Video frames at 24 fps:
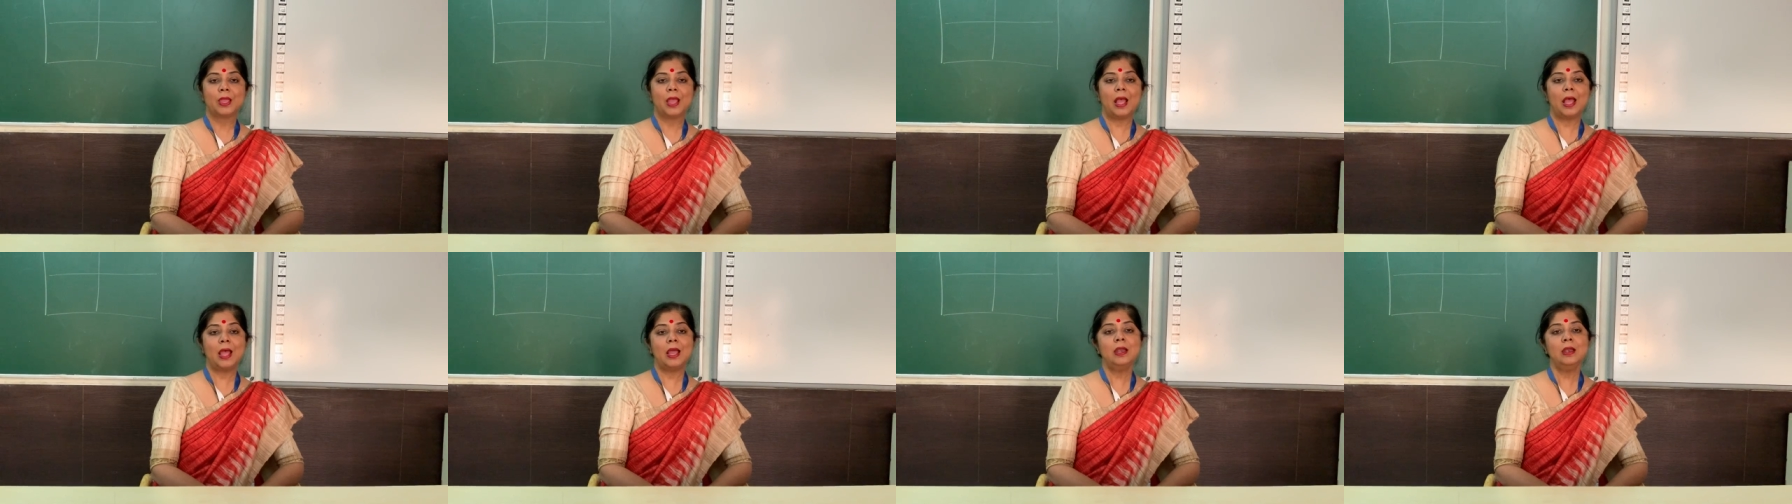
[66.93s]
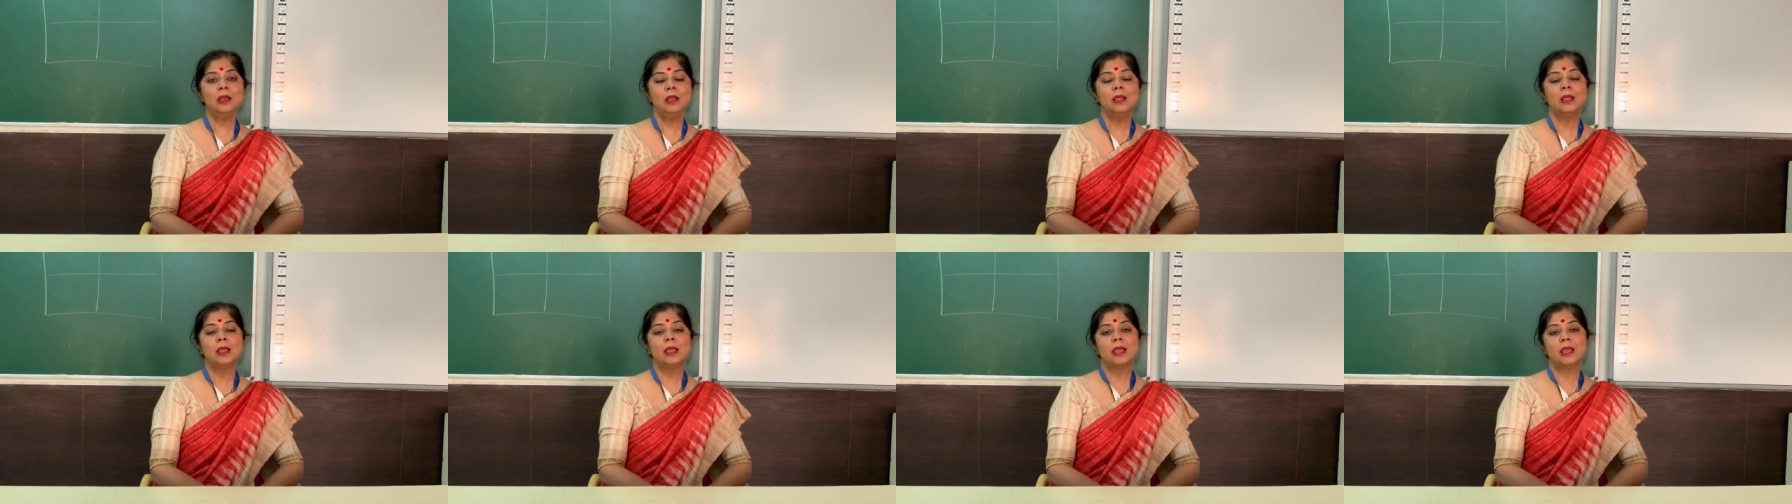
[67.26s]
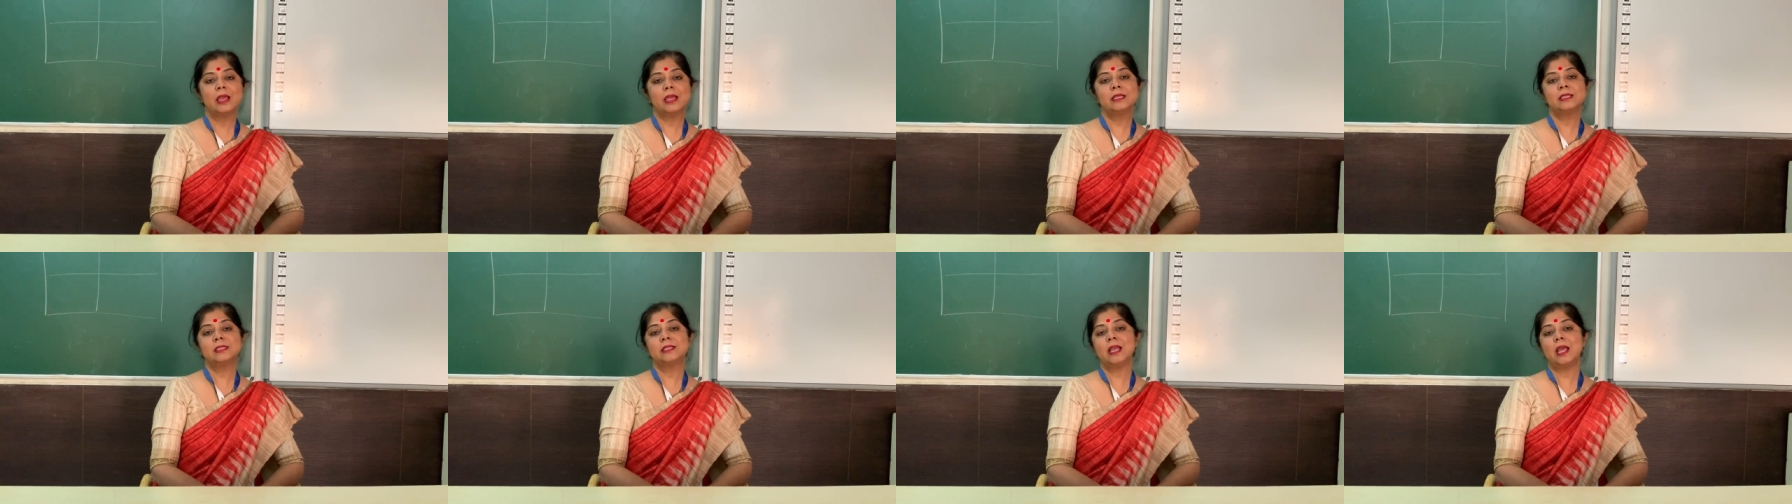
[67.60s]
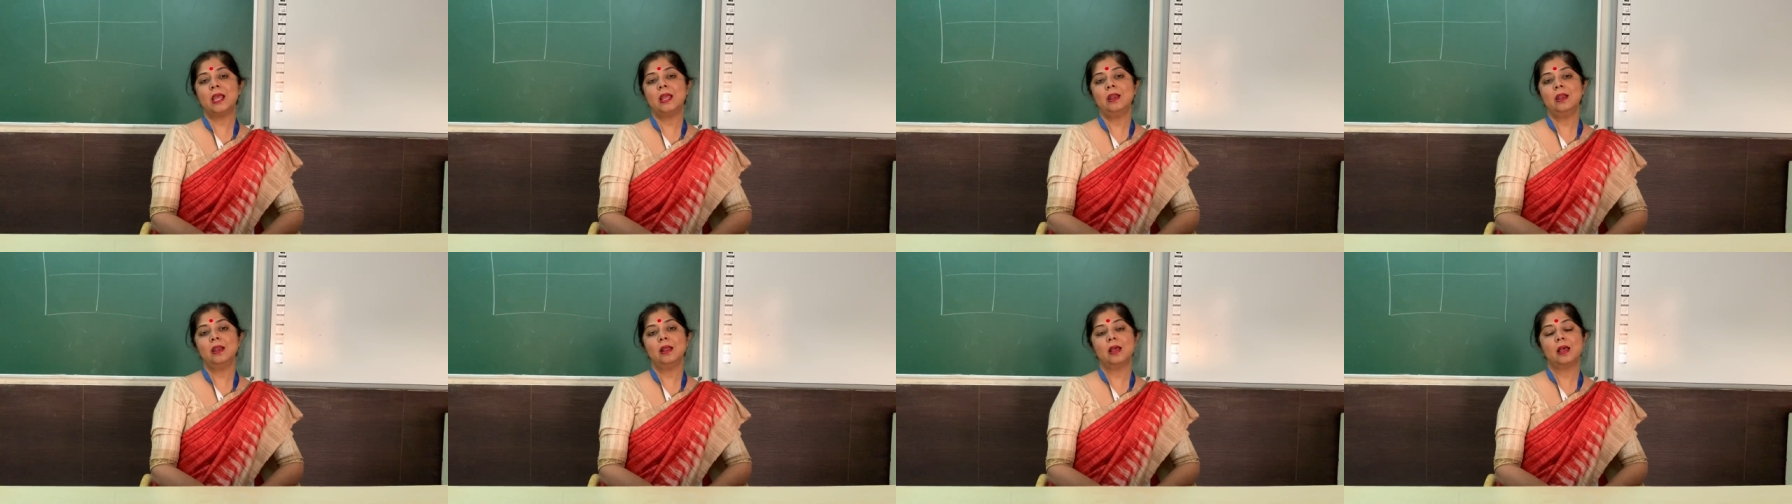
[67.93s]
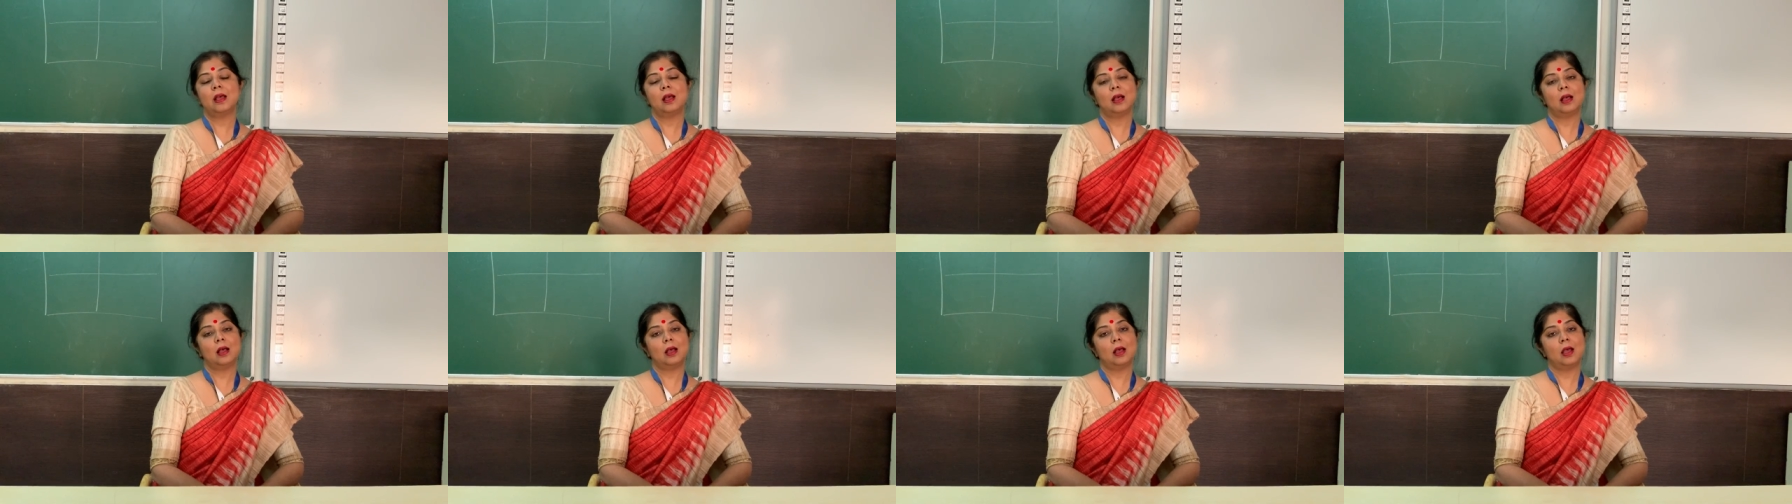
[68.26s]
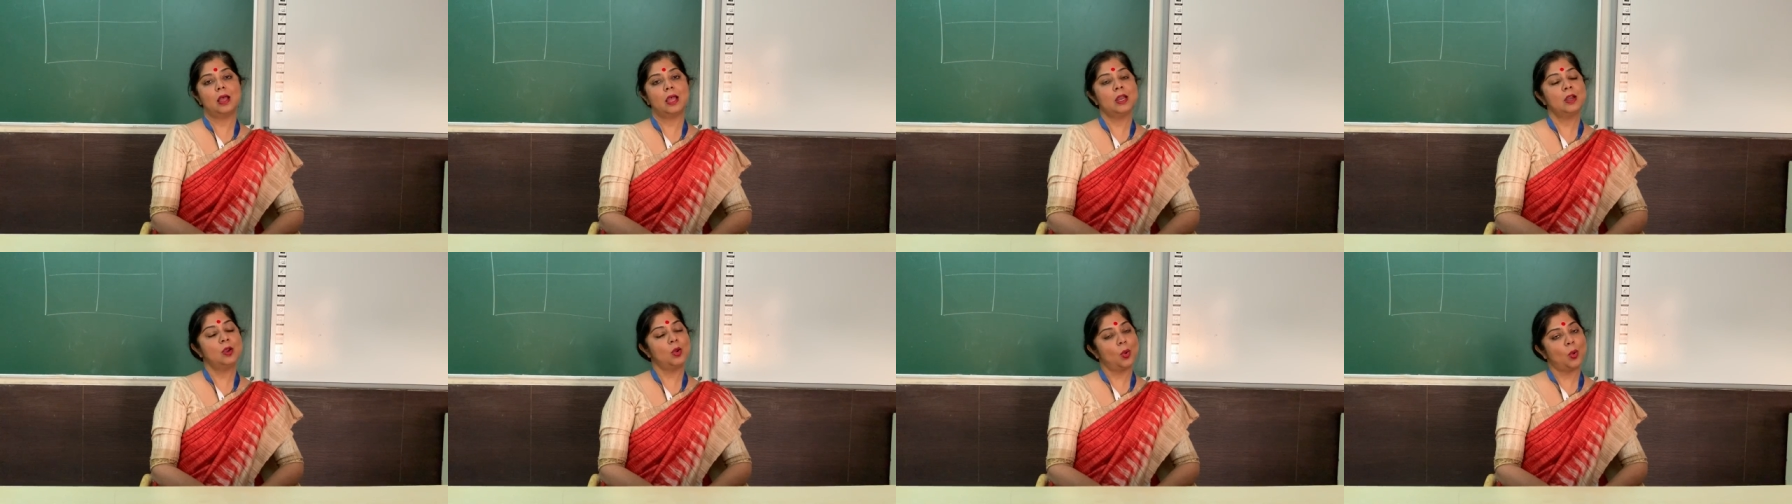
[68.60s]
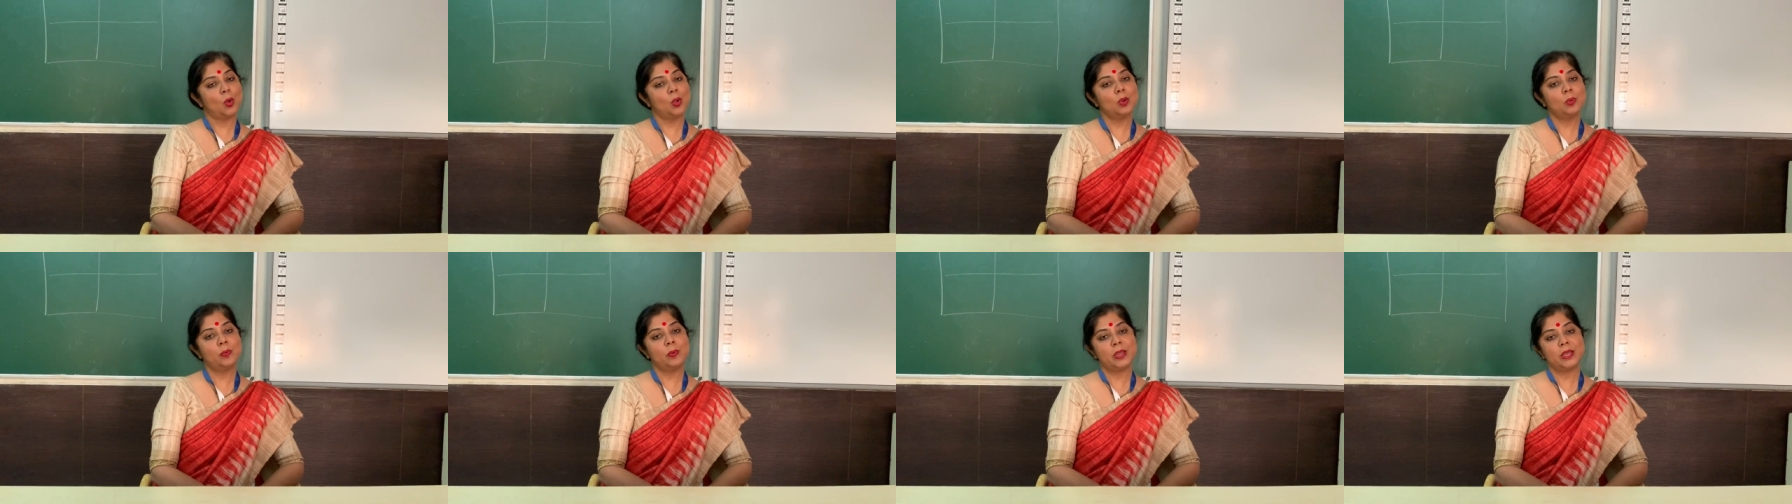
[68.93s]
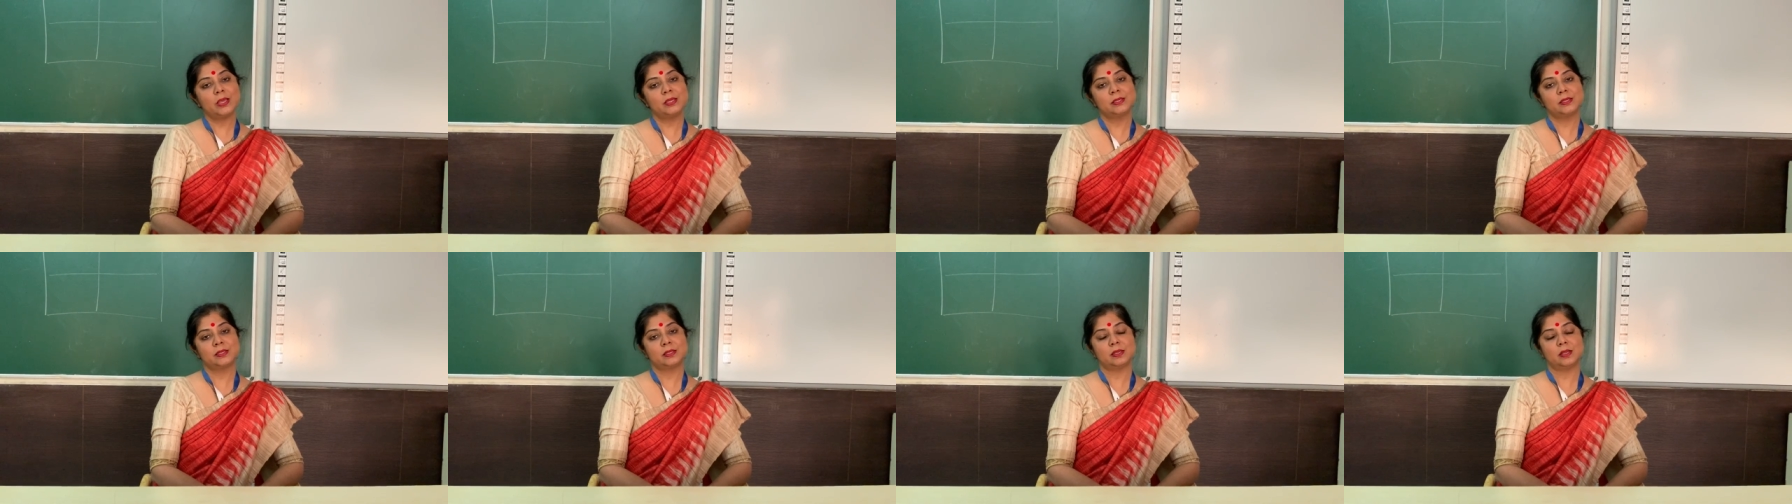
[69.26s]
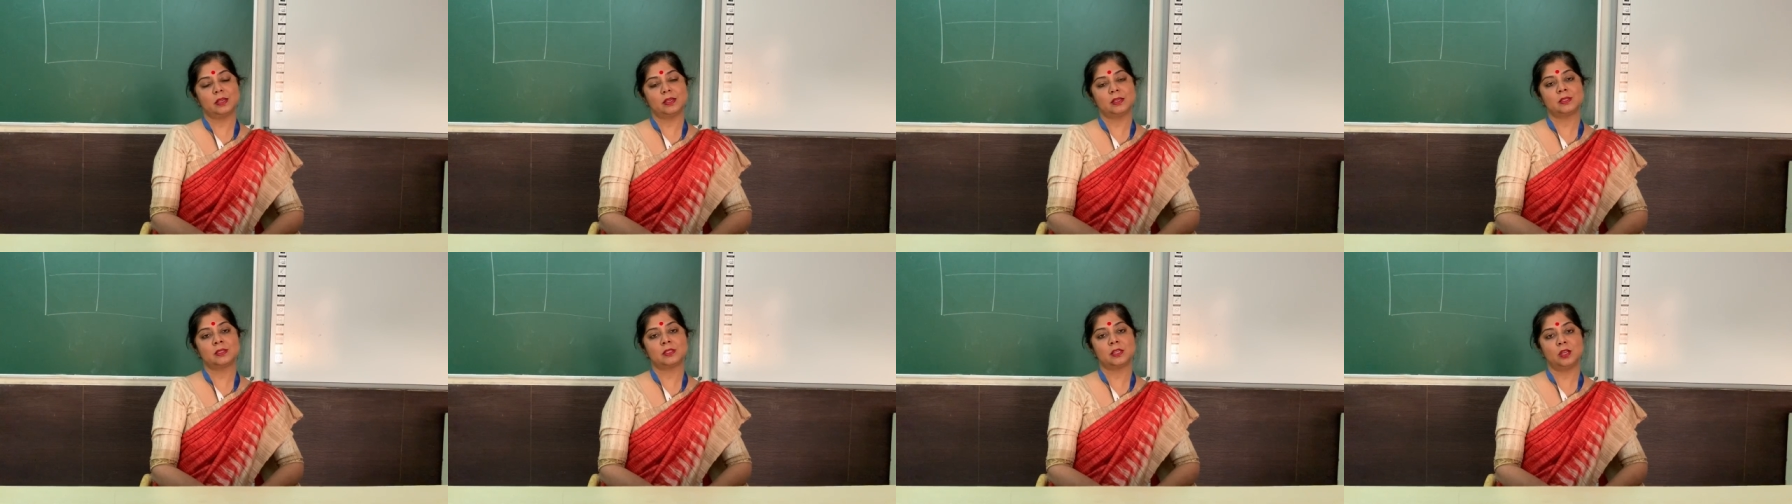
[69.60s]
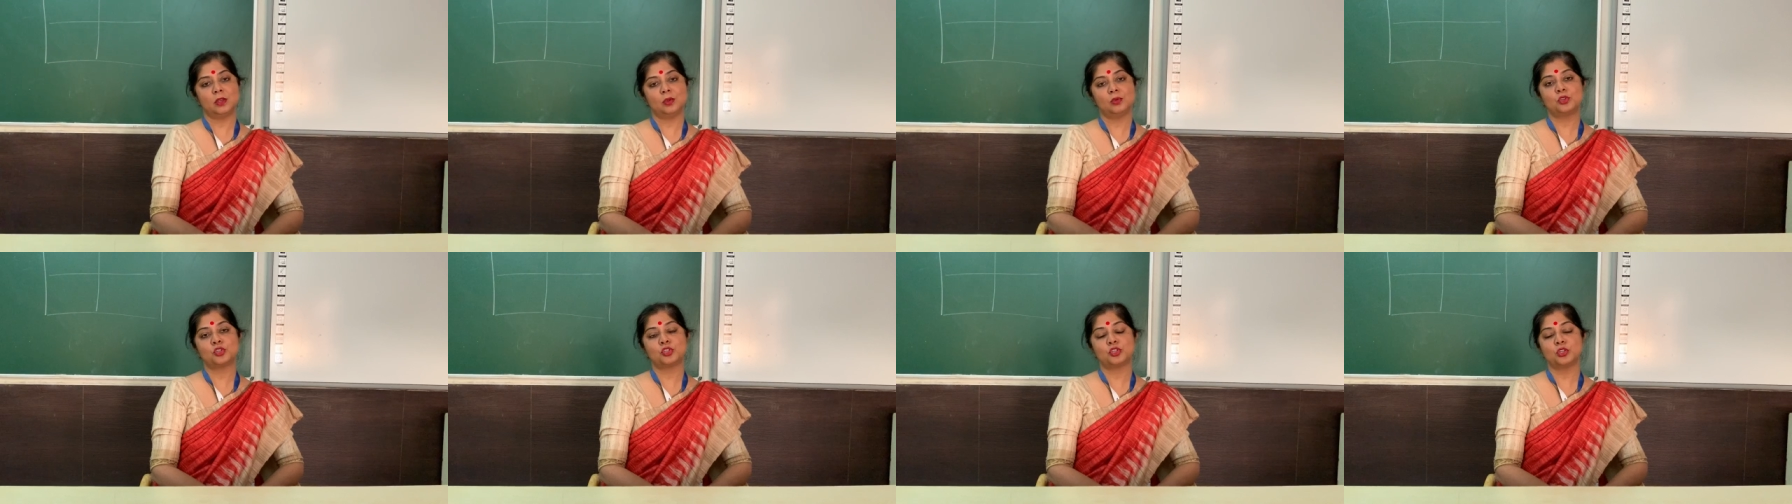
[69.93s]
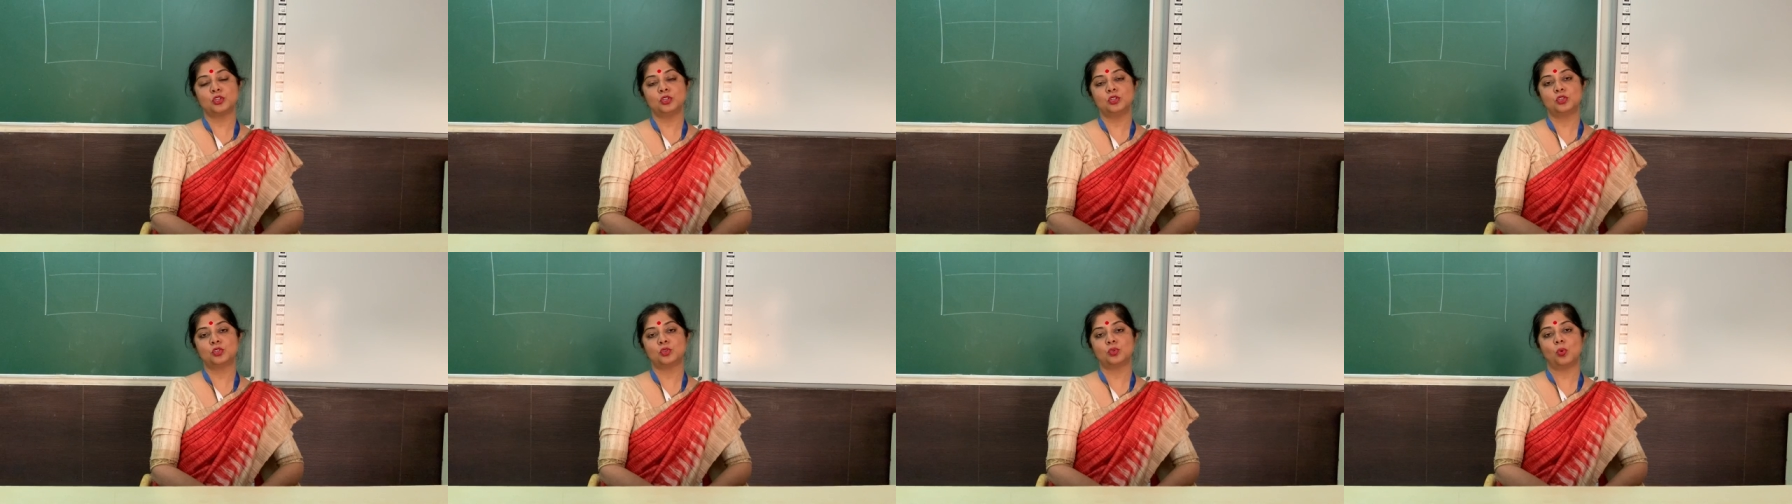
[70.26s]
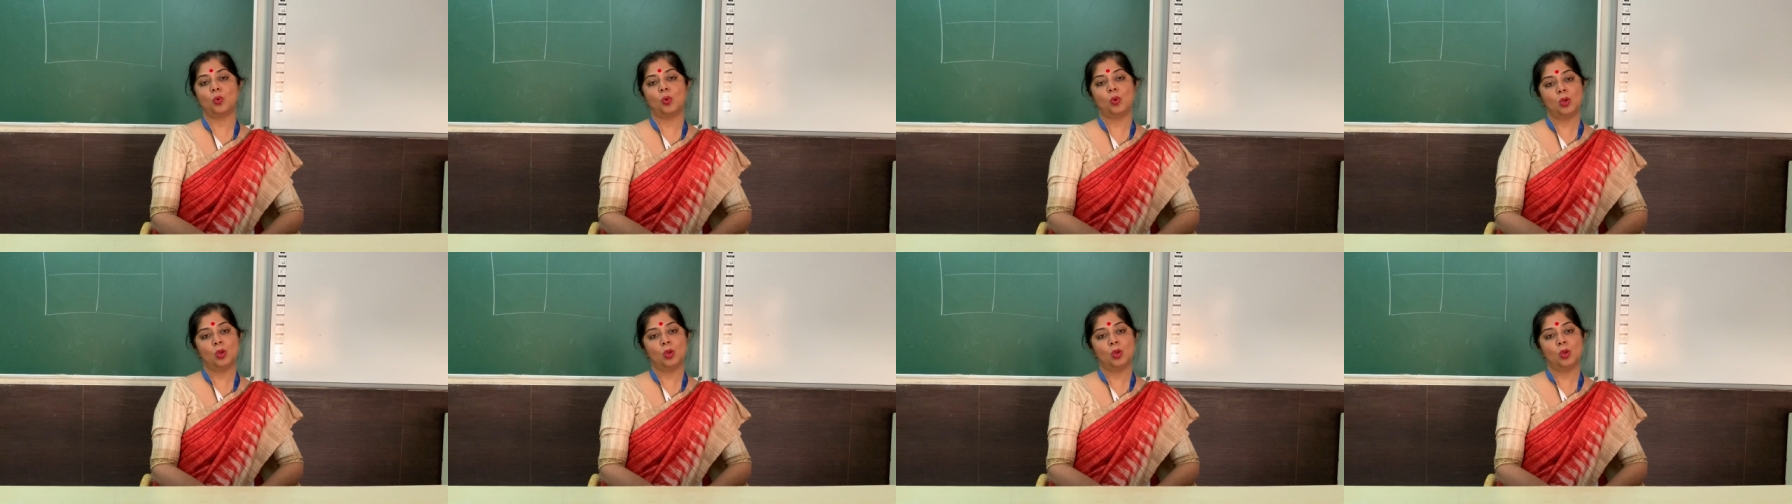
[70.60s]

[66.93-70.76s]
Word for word: And is there an always a solution to